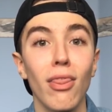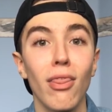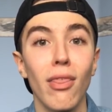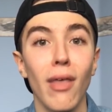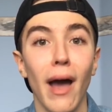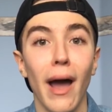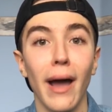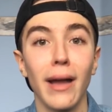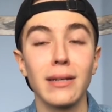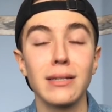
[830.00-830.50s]

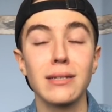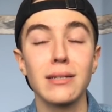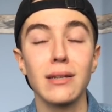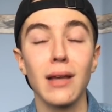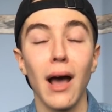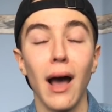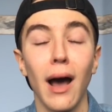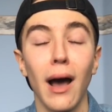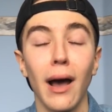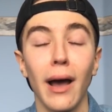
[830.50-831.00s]
that
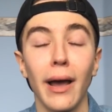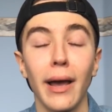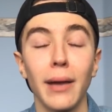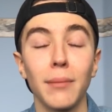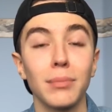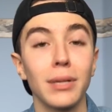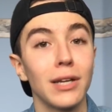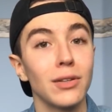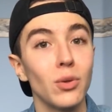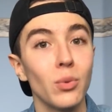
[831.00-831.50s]
I
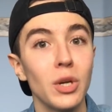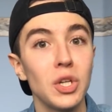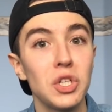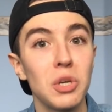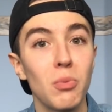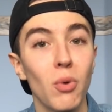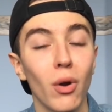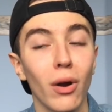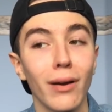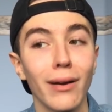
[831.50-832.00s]
played the
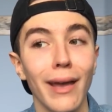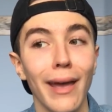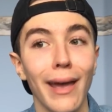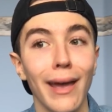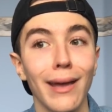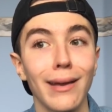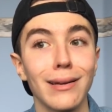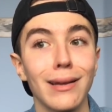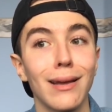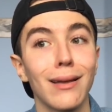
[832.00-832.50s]
Ouija board,
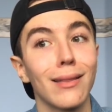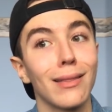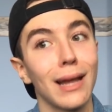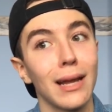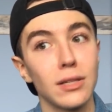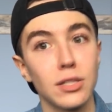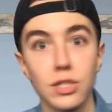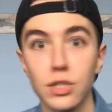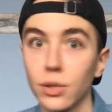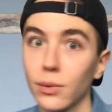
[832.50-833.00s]
and
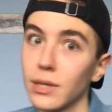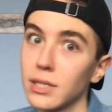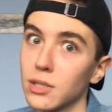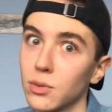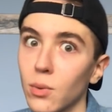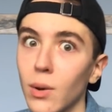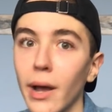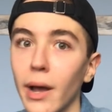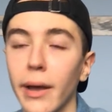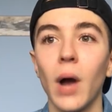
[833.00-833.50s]
that's the
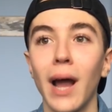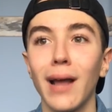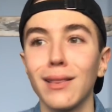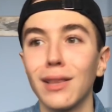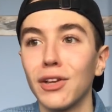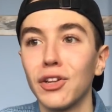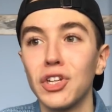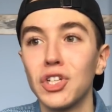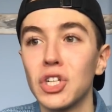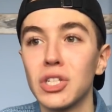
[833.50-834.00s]
reason why. I
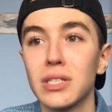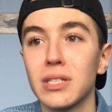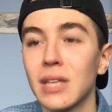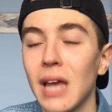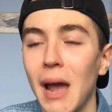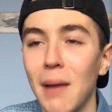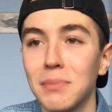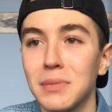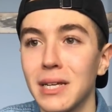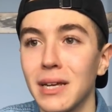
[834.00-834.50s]
literally just
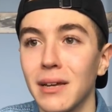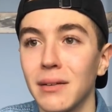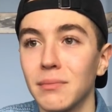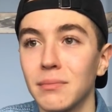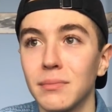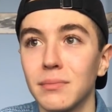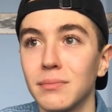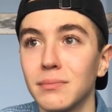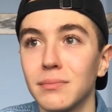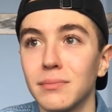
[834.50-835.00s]
kept it
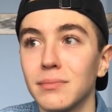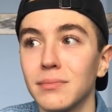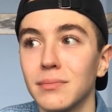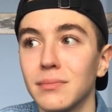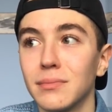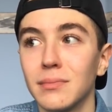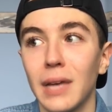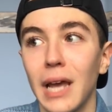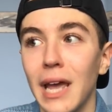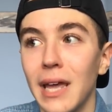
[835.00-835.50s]

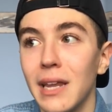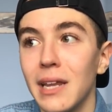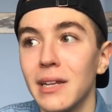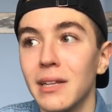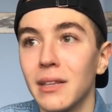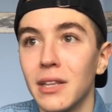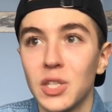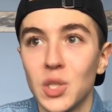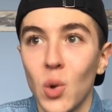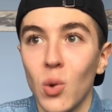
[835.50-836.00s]

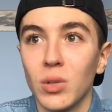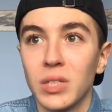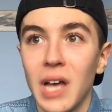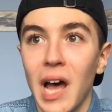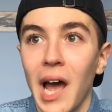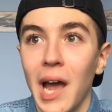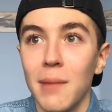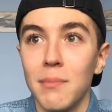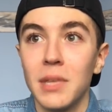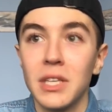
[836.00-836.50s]
hidden this whole
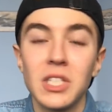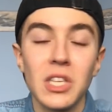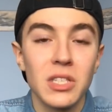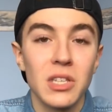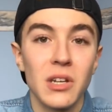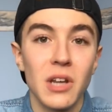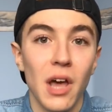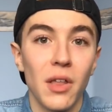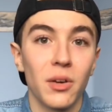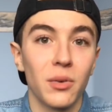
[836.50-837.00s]
time. This is
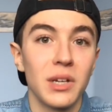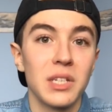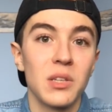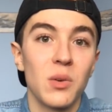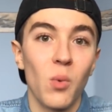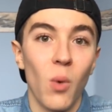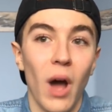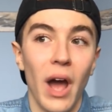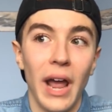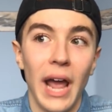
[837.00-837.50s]
another
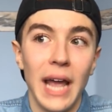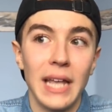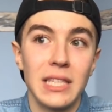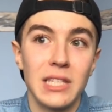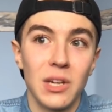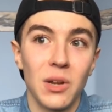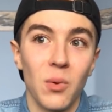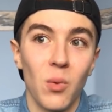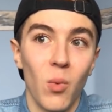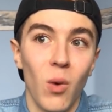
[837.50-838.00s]
reason why I
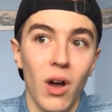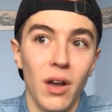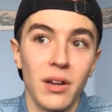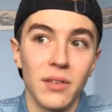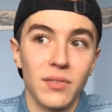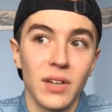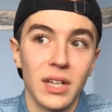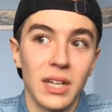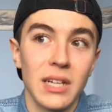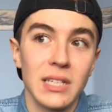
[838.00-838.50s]
didn't want to
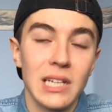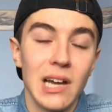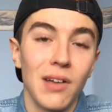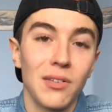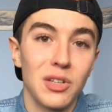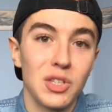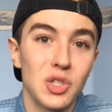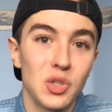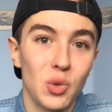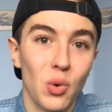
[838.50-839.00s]
fucking tell
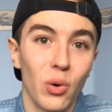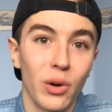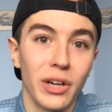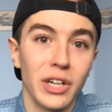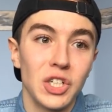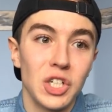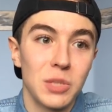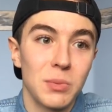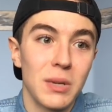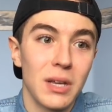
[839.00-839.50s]
this
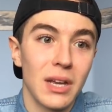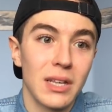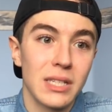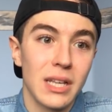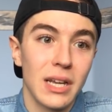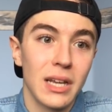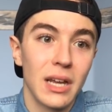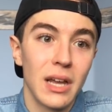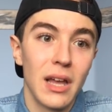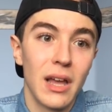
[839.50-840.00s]
story, just because,
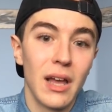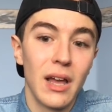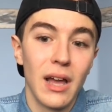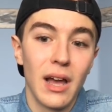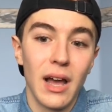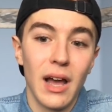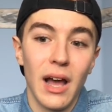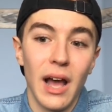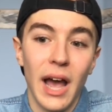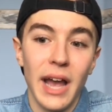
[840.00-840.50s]
like,
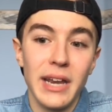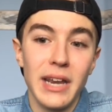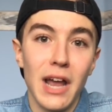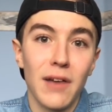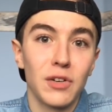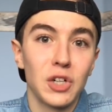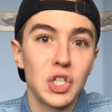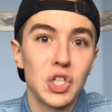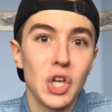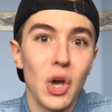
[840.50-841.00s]
I
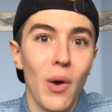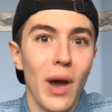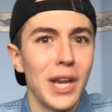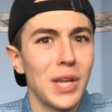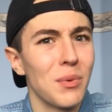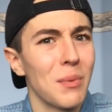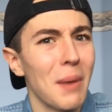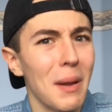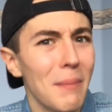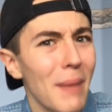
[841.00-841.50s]
never show
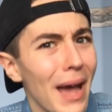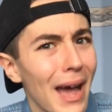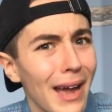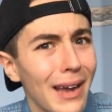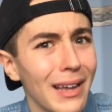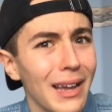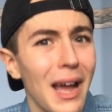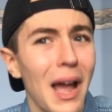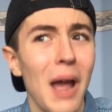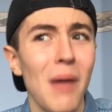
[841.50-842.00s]
anyone my
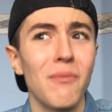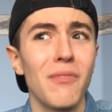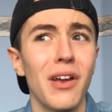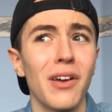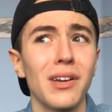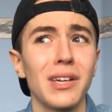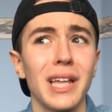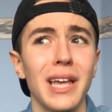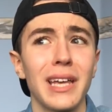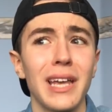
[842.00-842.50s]
back. I'm
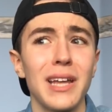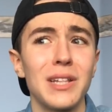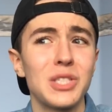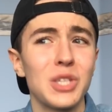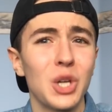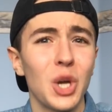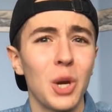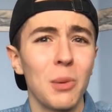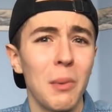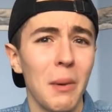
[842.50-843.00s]
very, like,
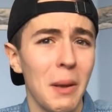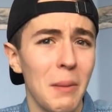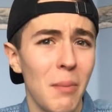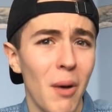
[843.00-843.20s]
insecure about my